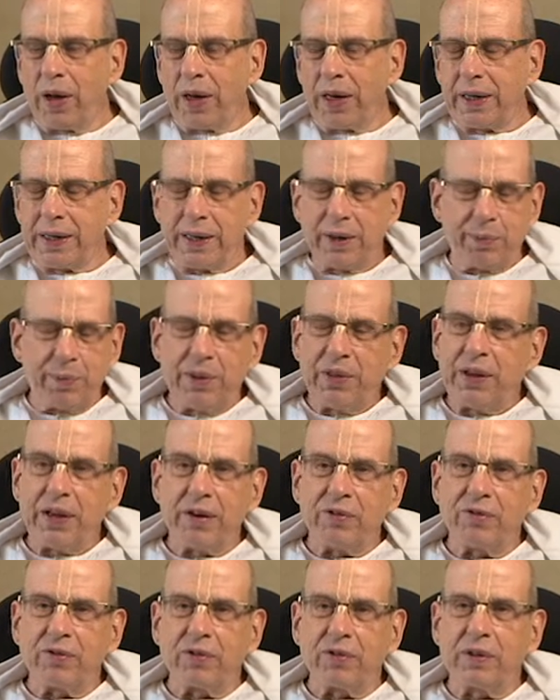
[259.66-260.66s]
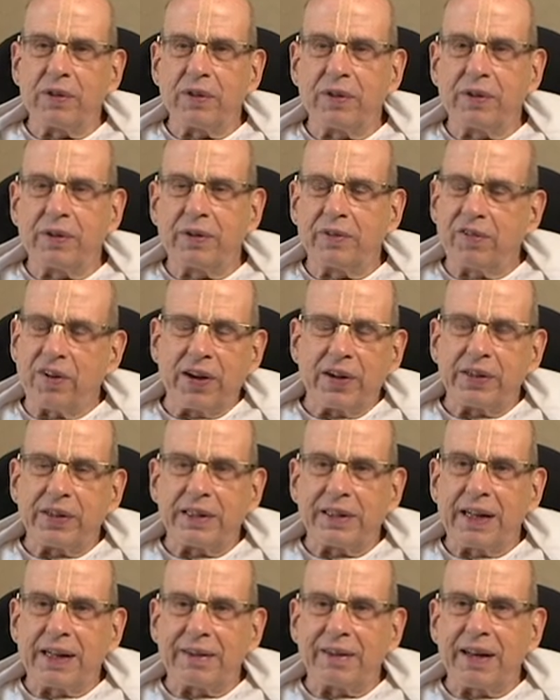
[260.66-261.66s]
he had been there
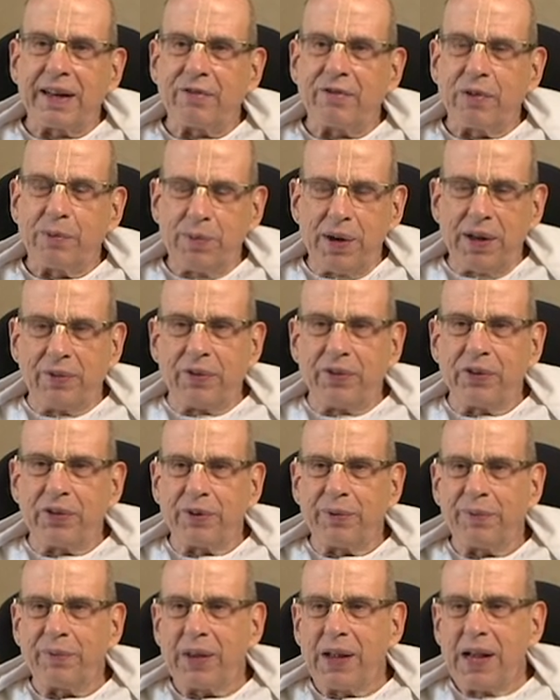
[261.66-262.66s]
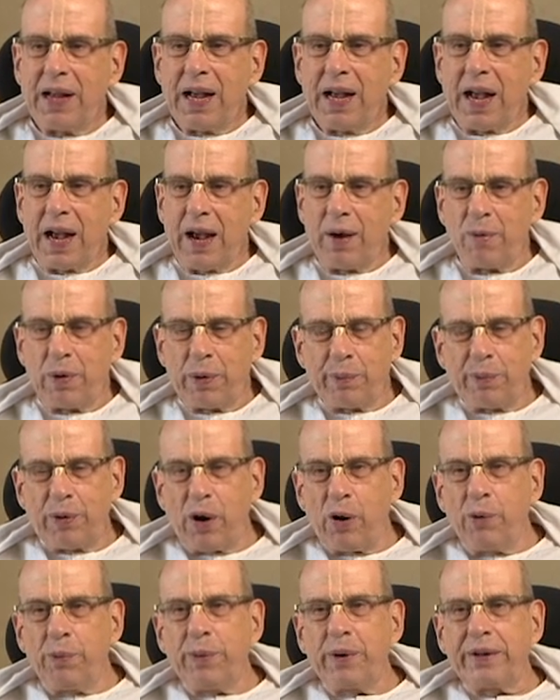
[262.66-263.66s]
chanting like that for months. And when
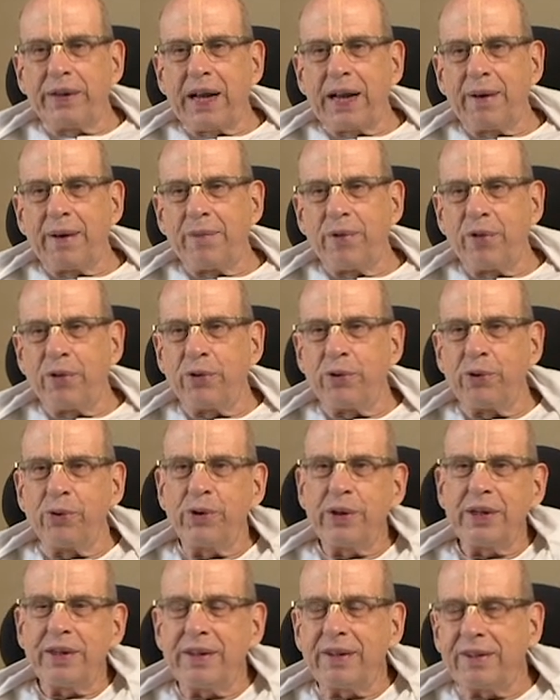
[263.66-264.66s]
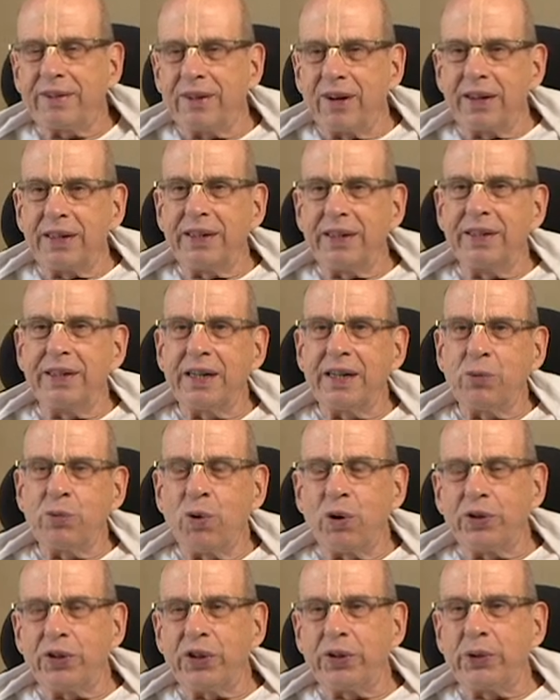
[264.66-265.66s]
Prabhupada came through, he decided he
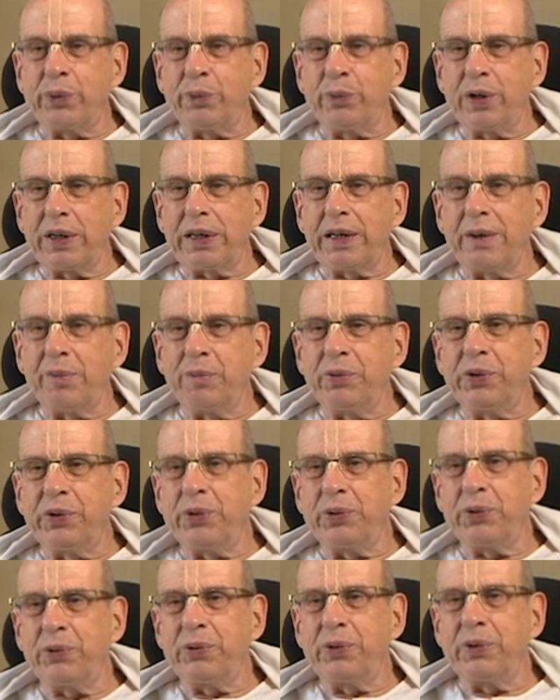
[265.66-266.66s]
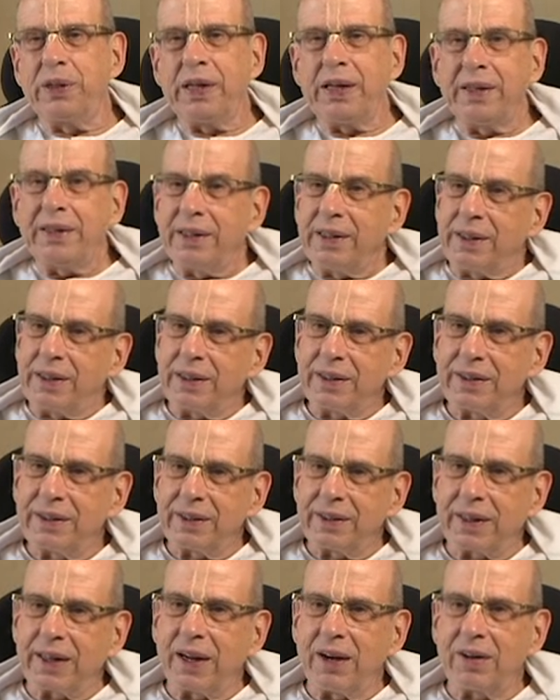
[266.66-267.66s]
wanted to bring him to India,
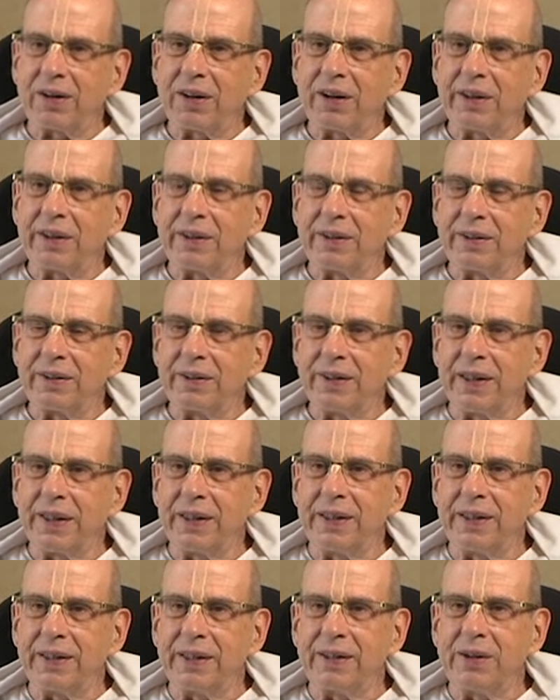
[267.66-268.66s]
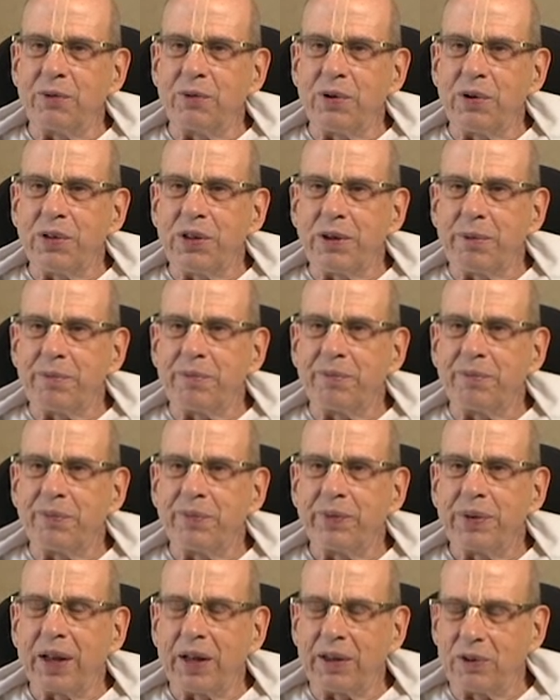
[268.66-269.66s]
to Calcutta, and India with him,
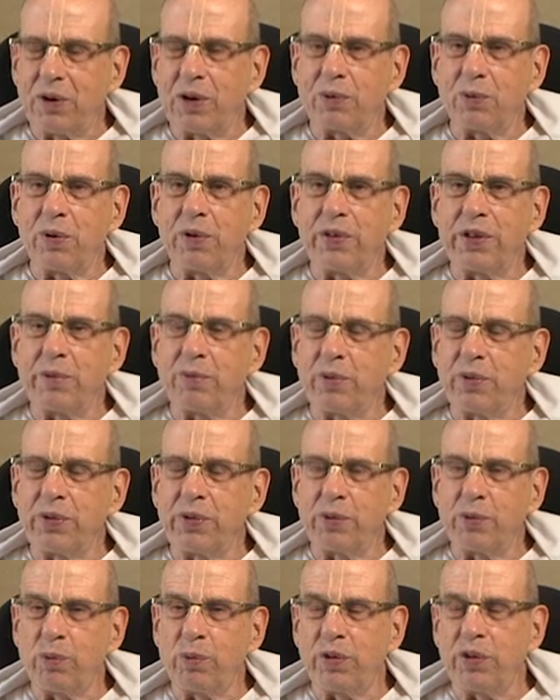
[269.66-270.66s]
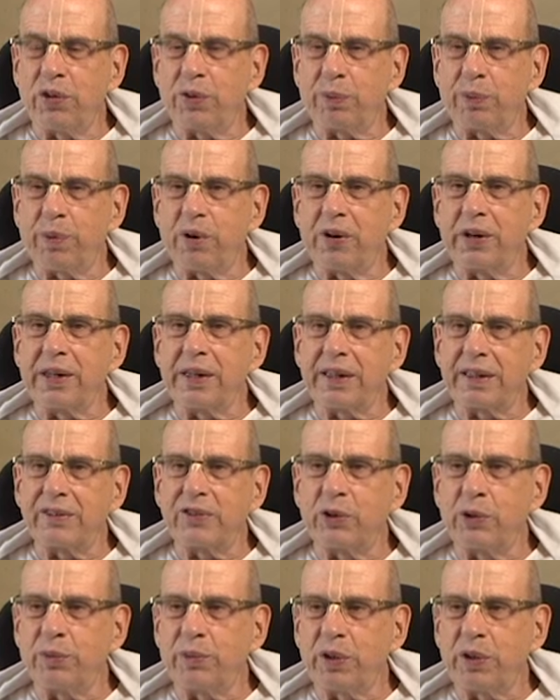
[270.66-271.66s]
along with him, with his party,
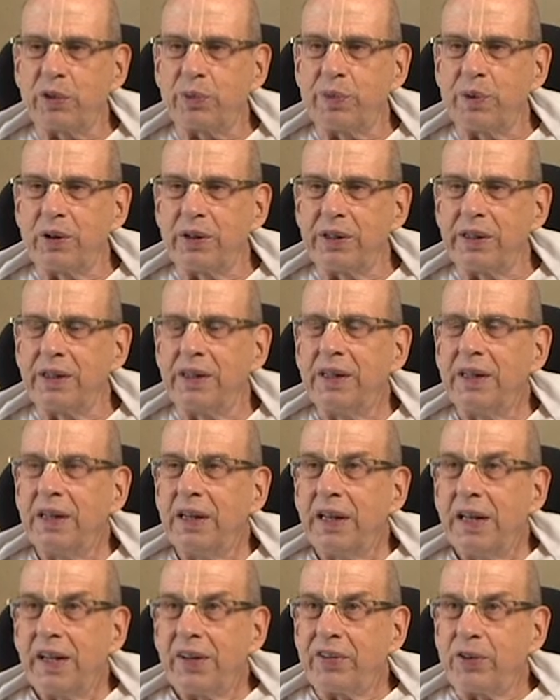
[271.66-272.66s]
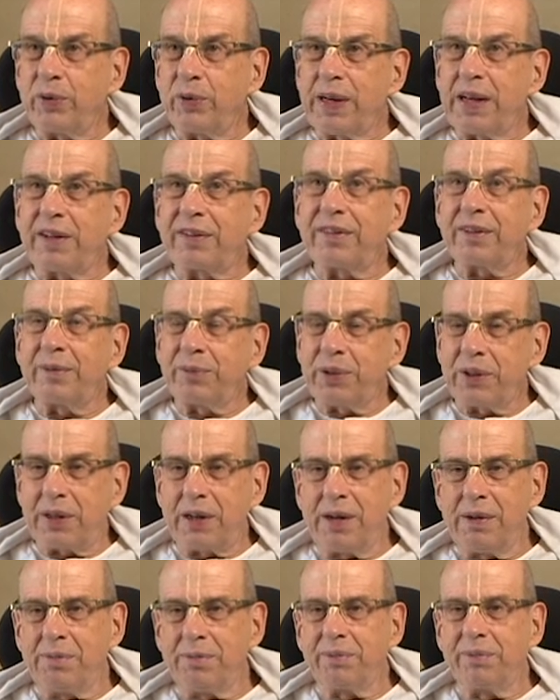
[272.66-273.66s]
include him in his party. So he asked him to
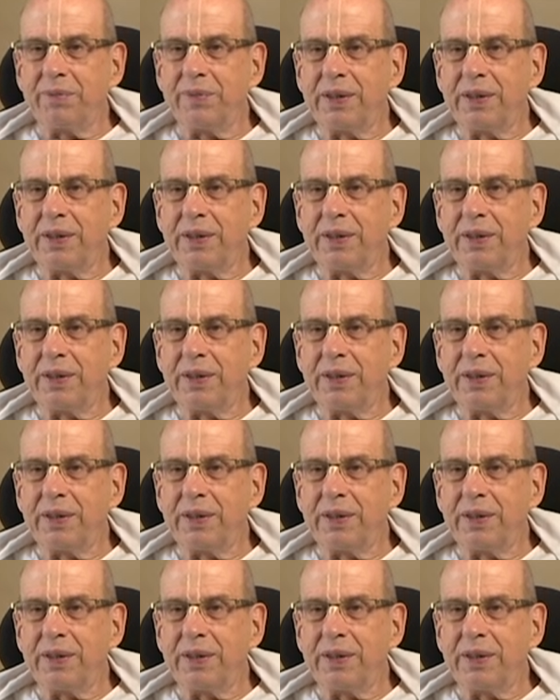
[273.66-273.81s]
come.